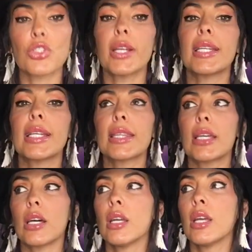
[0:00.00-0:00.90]
you're trying to get
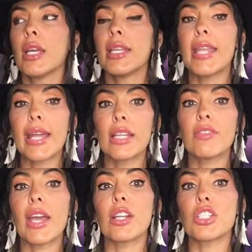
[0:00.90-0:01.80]
the
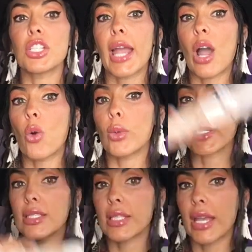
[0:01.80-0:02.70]
negative energy out
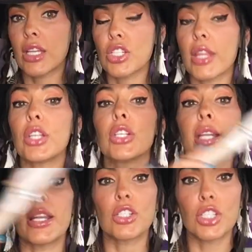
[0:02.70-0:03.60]
with the sage and the
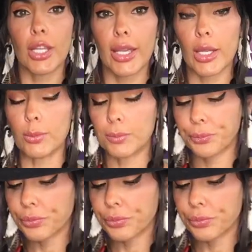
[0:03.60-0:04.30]
good energy in.